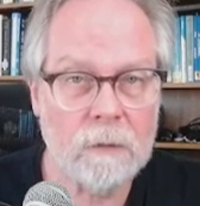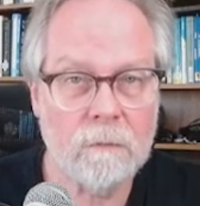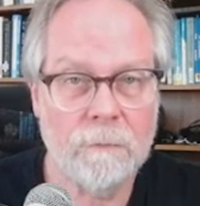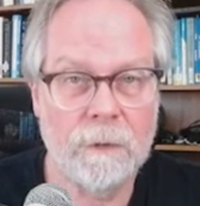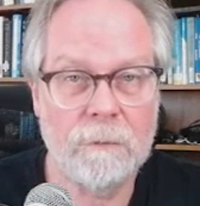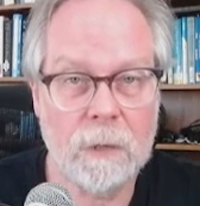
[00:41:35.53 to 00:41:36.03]

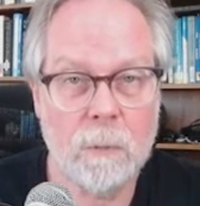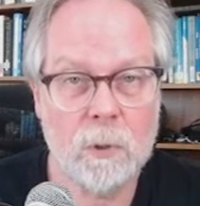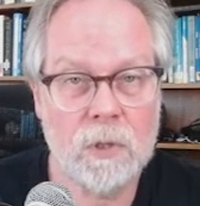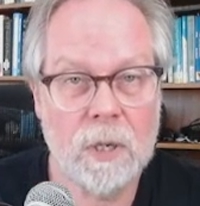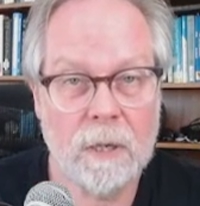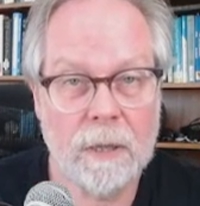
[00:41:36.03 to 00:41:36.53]

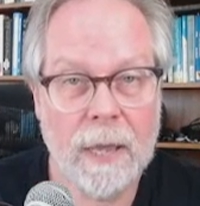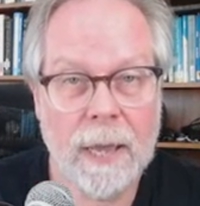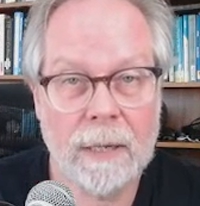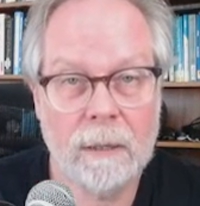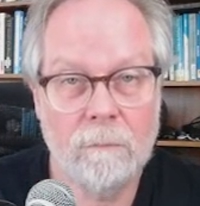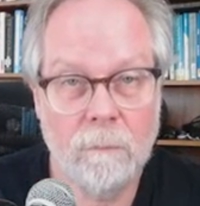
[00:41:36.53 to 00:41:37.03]
50% of that
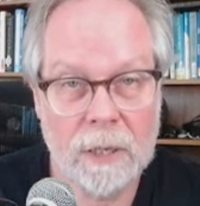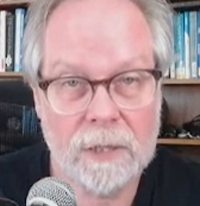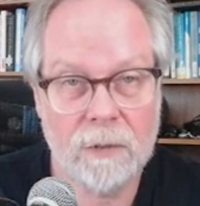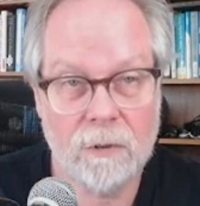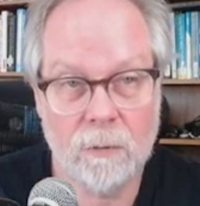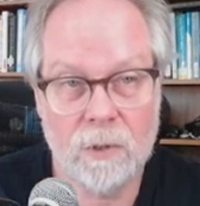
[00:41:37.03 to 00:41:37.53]
makes it
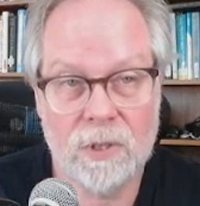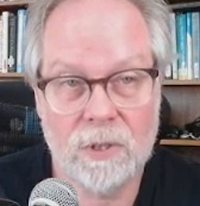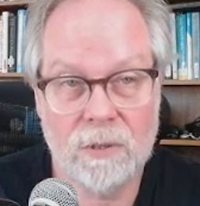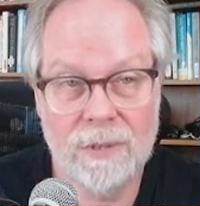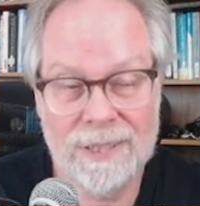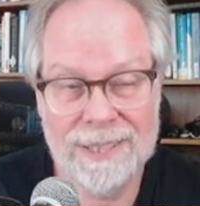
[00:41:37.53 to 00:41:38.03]
through
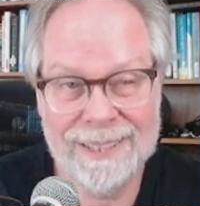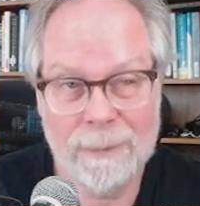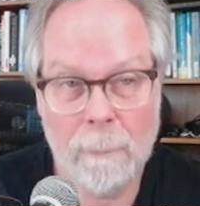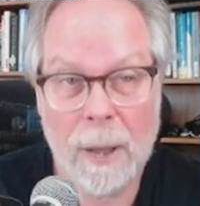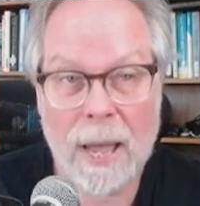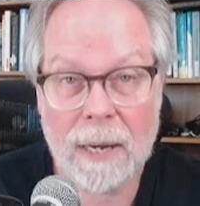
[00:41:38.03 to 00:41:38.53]
the
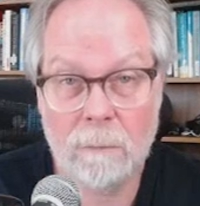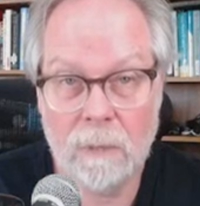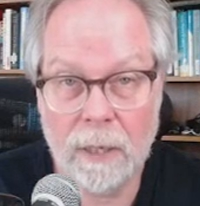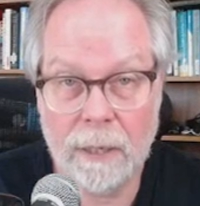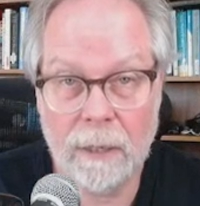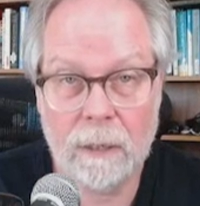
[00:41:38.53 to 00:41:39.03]
bottom
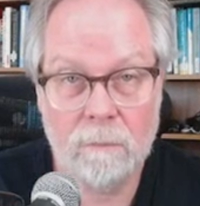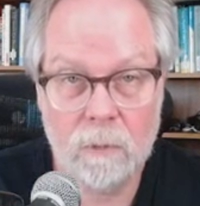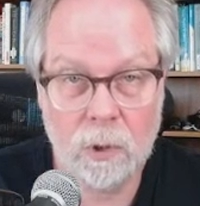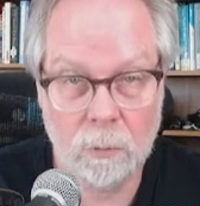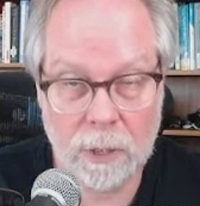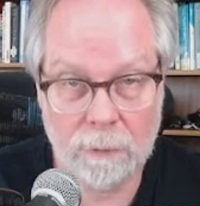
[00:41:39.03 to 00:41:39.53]
layer,
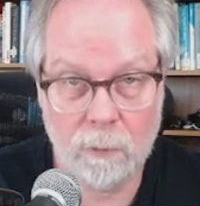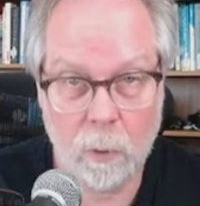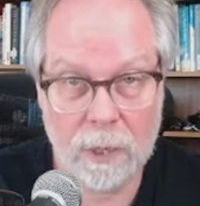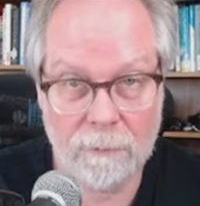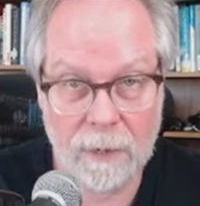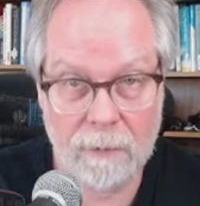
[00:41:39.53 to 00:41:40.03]
so we have
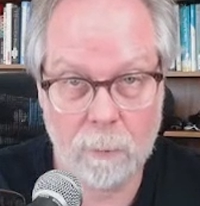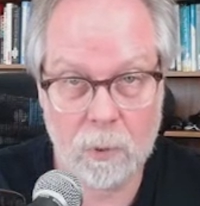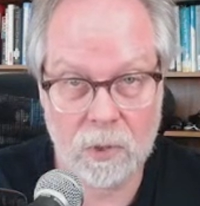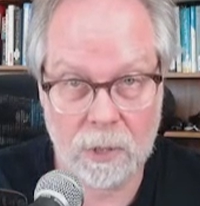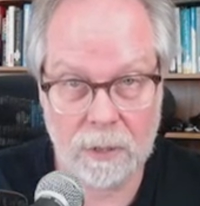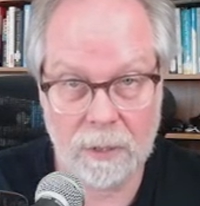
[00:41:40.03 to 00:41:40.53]
25%
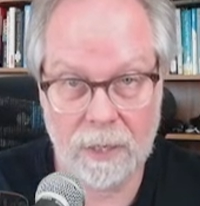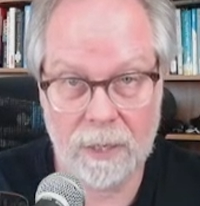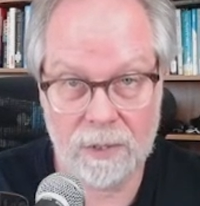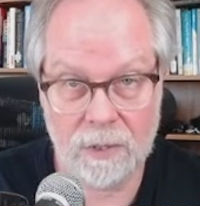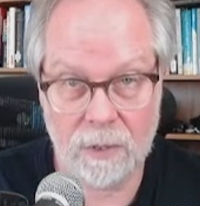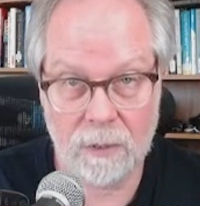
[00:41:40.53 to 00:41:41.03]
that
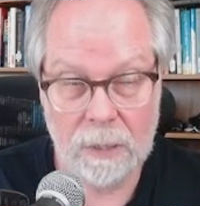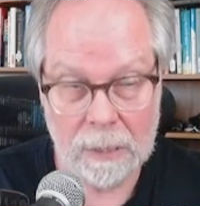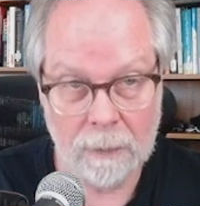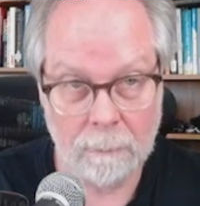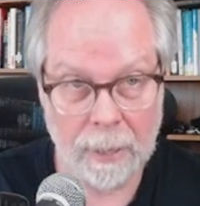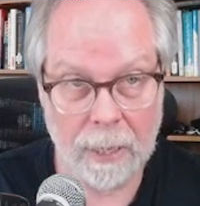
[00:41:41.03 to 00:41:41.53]
hits the
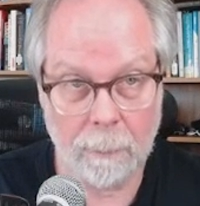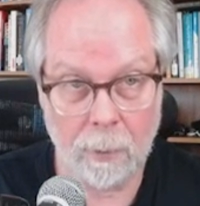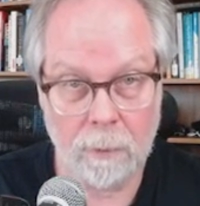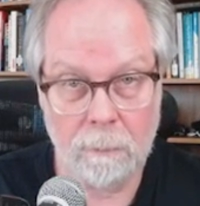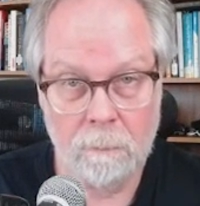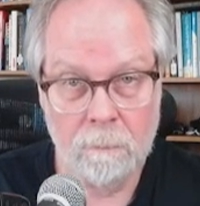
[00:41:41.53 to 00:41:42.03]
paper.
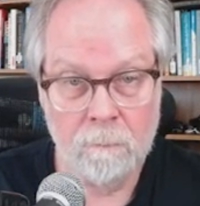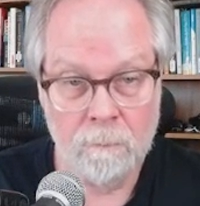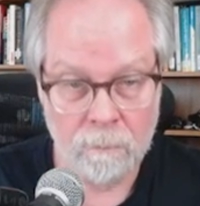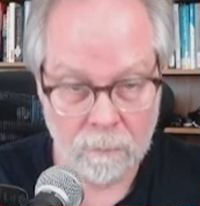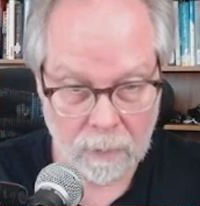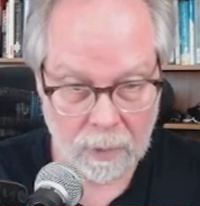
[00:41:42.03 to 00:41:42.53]

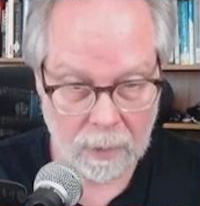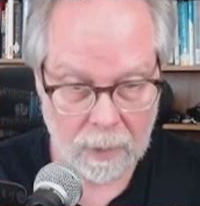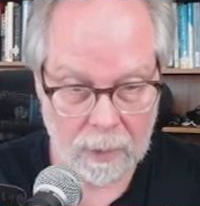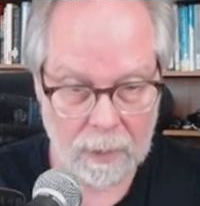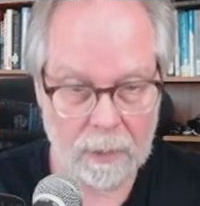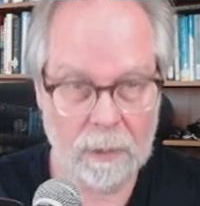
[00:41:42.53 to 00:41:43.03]

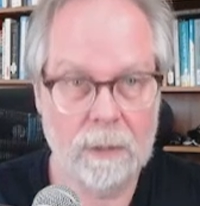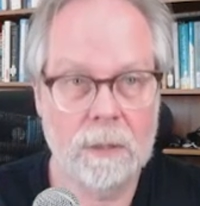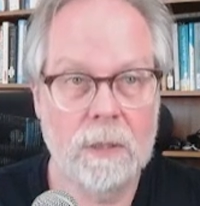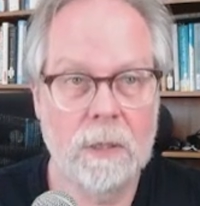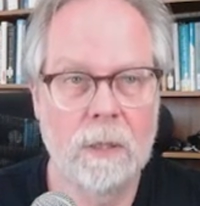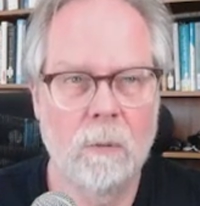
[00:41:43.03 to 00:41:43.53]
And let's
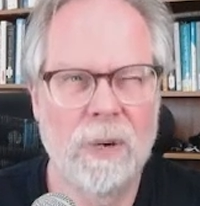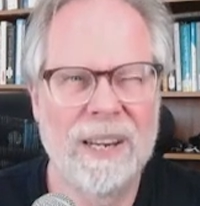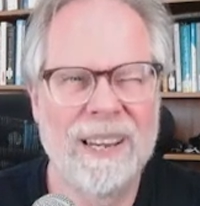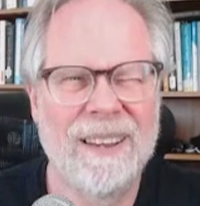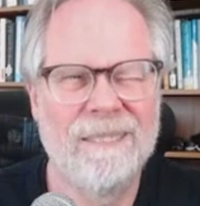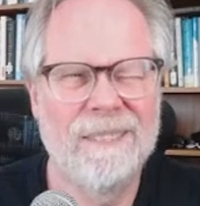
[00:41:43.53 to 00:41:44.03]
see, we
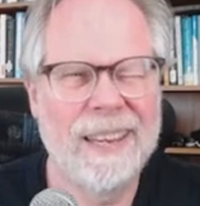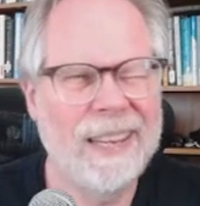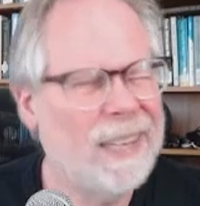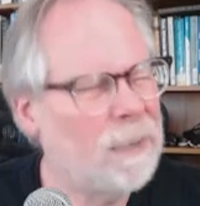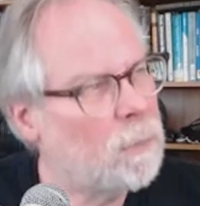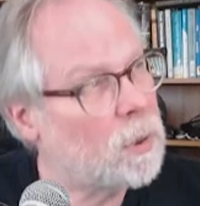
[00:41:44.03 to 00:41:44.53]
have
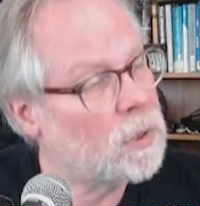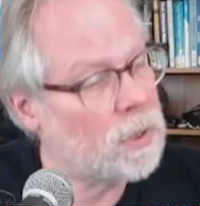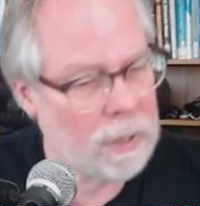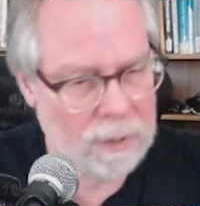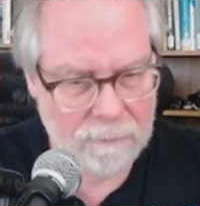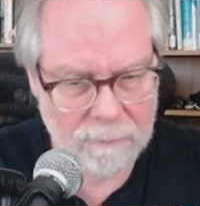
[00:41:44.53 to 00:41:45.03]

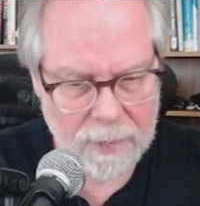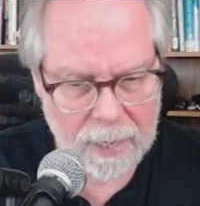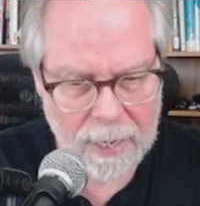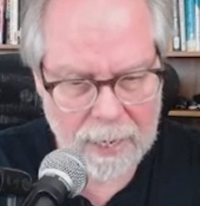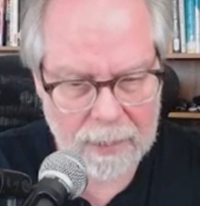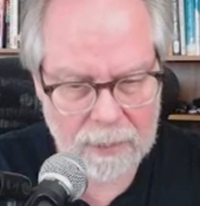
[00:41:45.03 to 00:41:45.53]
80% of
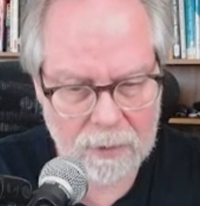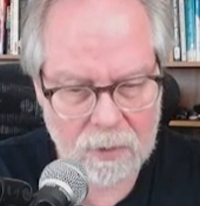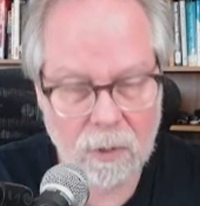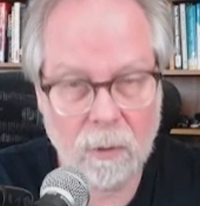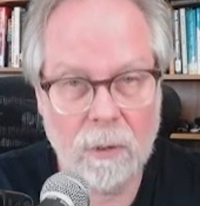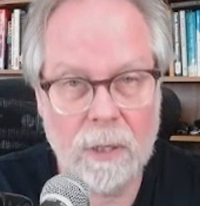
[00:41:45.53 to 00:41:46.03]
that,
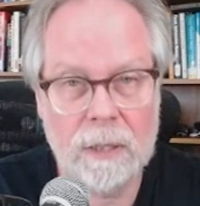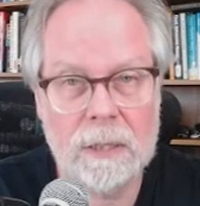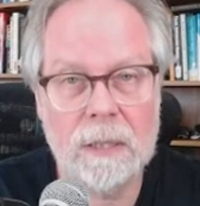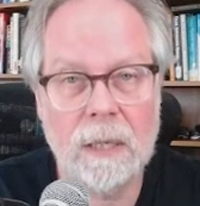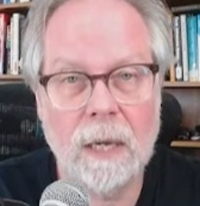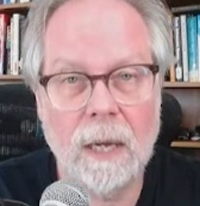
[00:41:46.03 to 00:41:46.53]
so
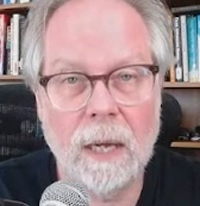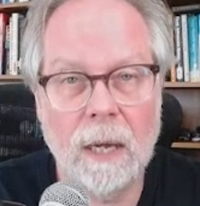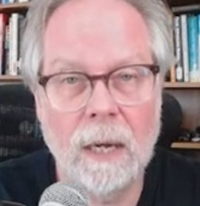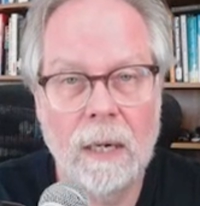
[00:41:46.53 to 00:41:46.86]
that